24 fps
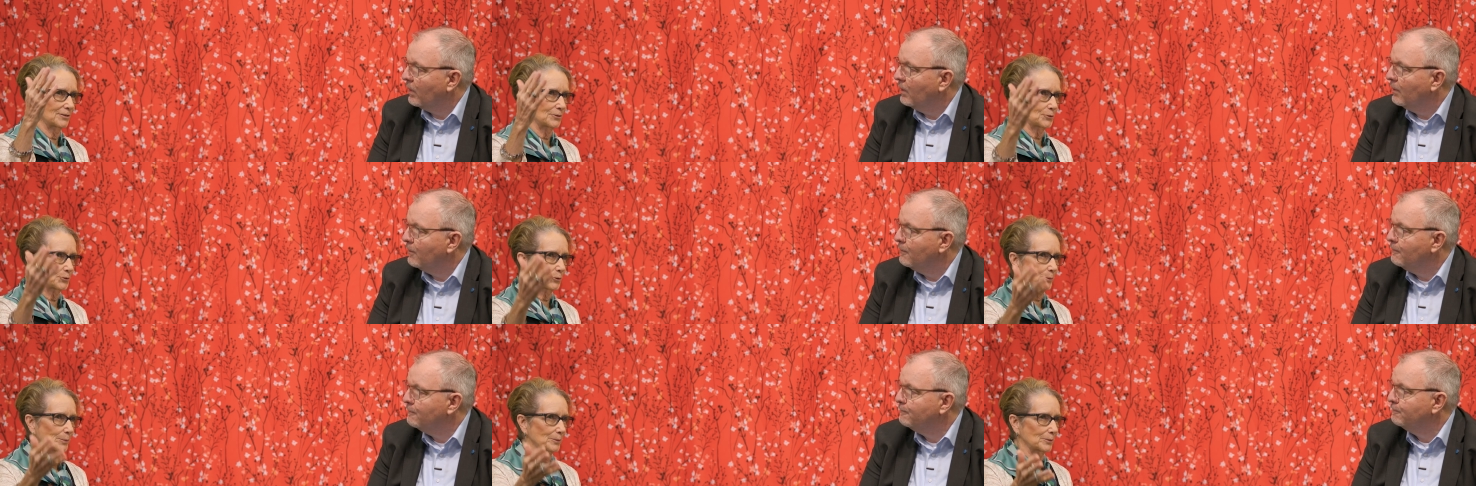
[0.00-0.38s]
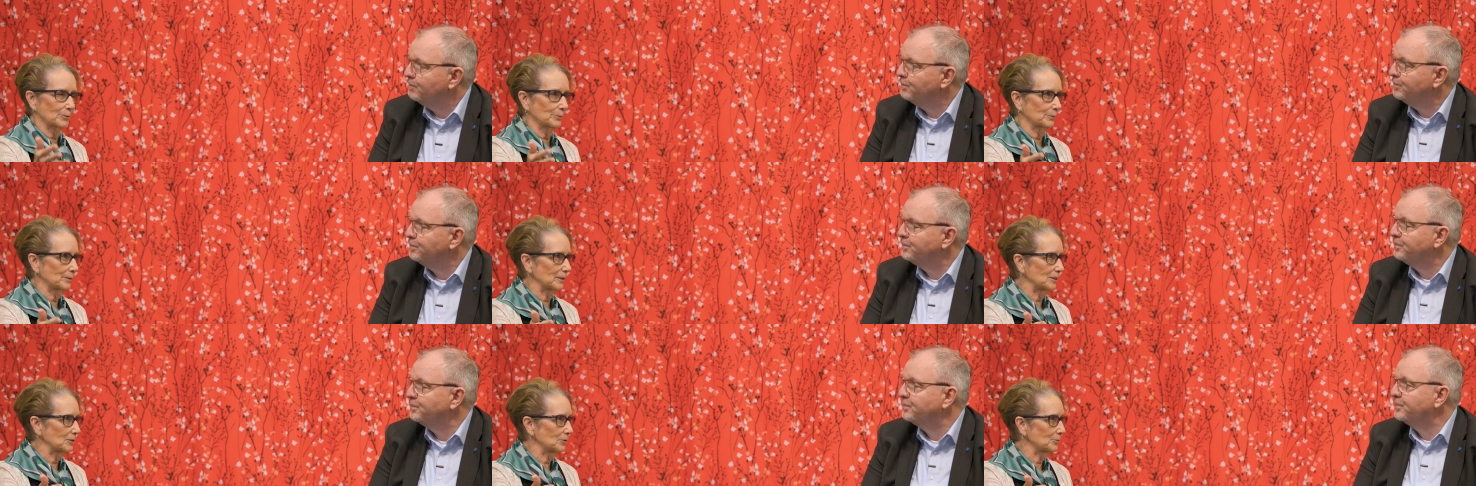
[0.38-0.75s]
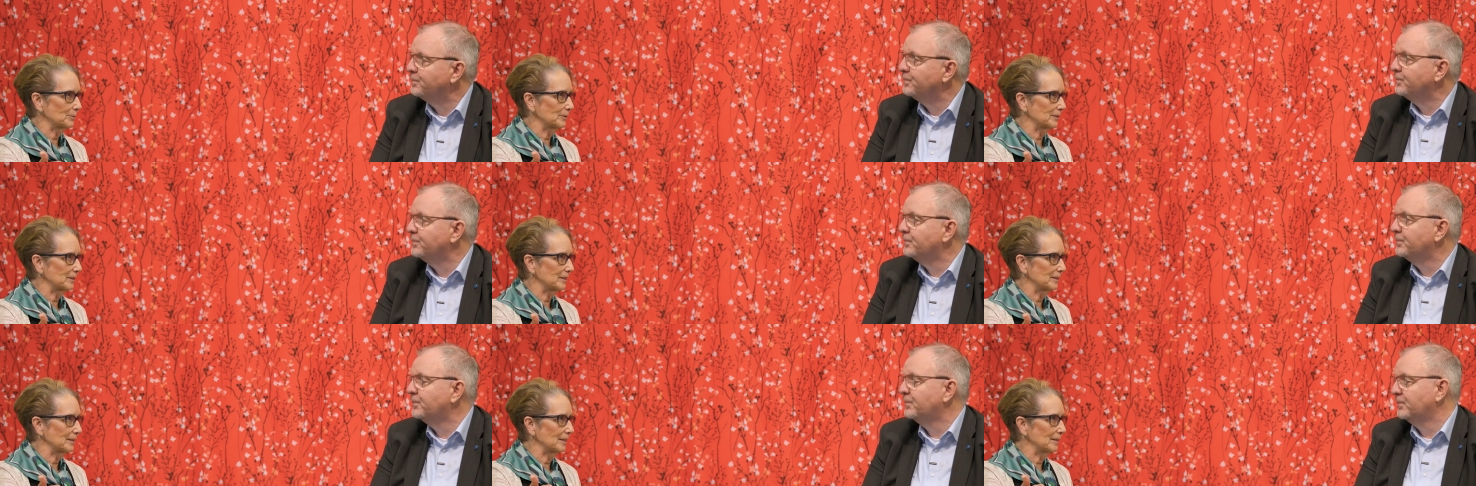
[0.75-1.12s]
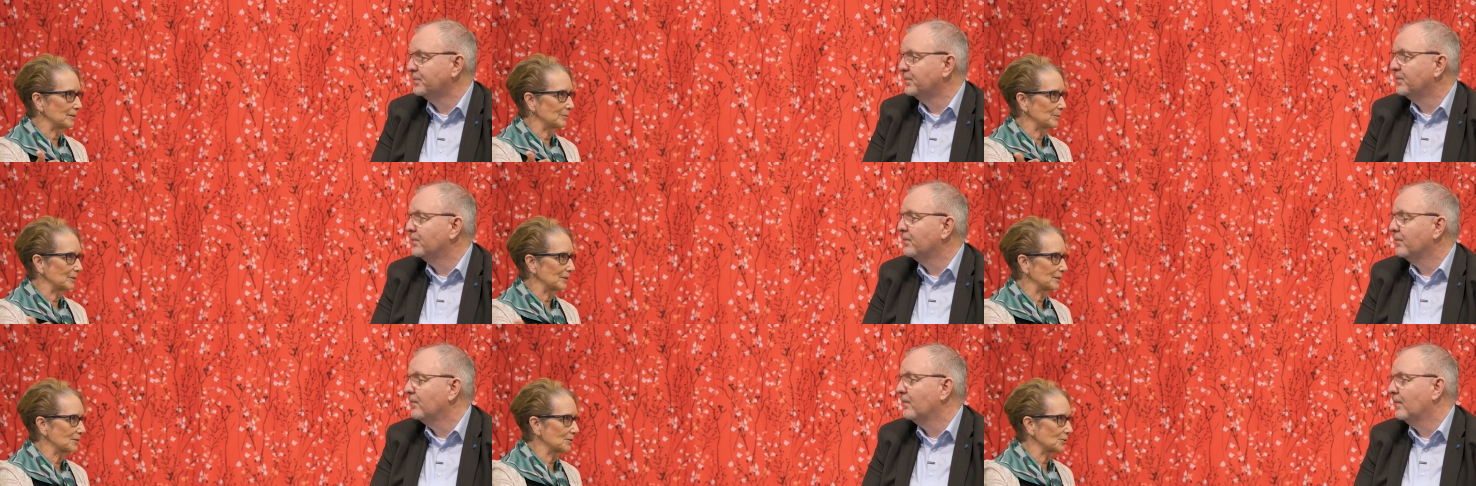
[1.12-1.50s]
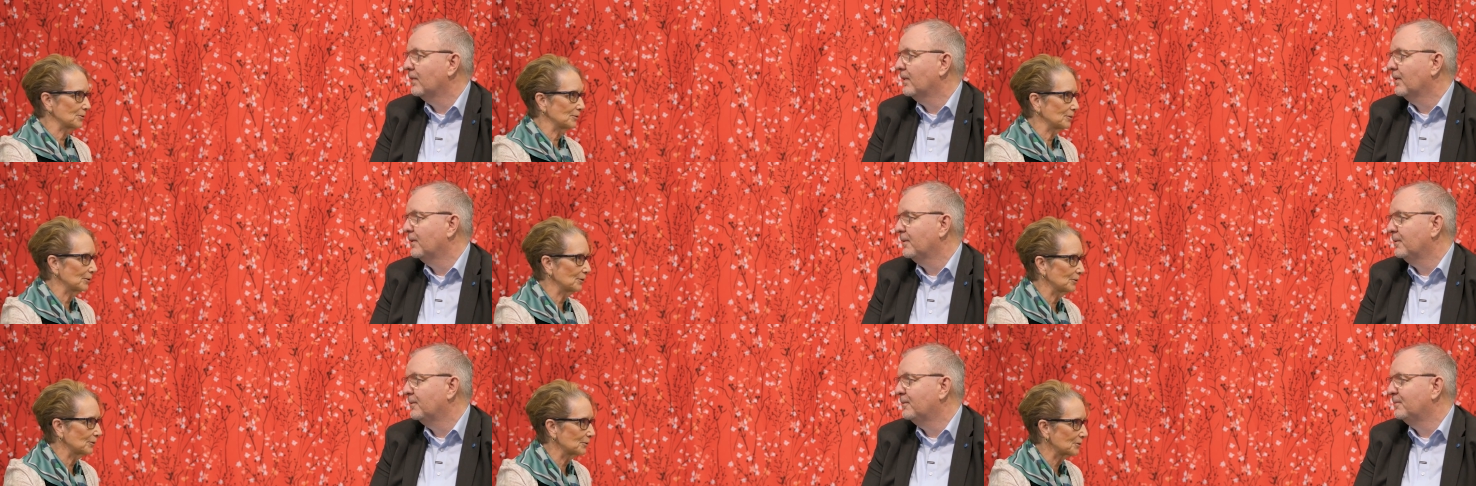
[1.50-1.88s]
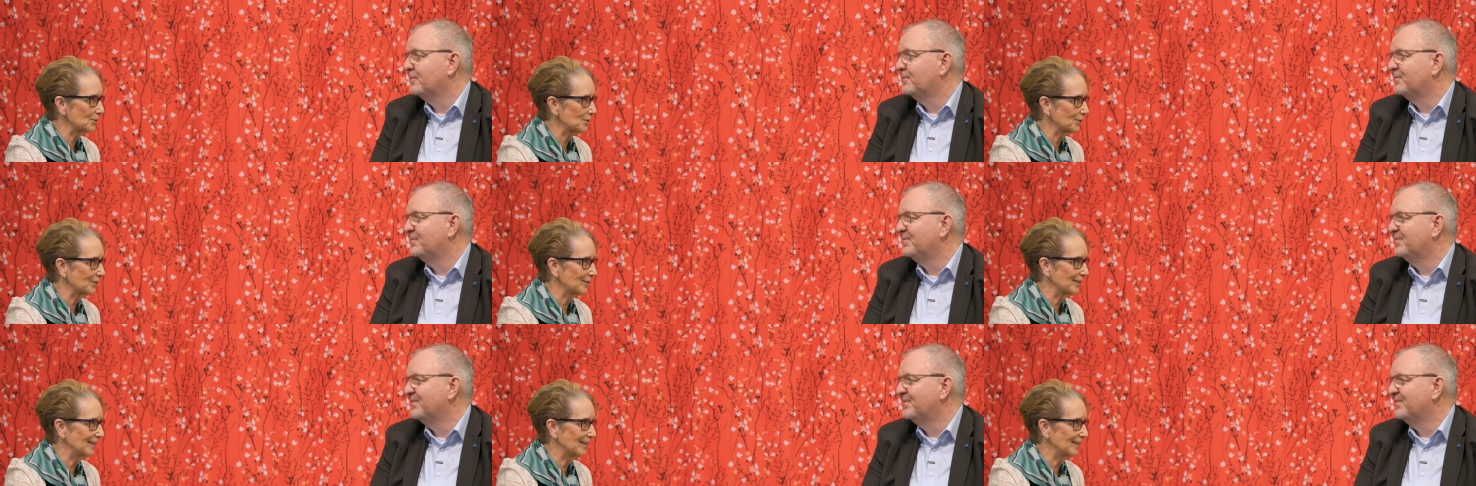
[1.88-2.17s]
Speaker 1: to Drupa 2028 because who knows,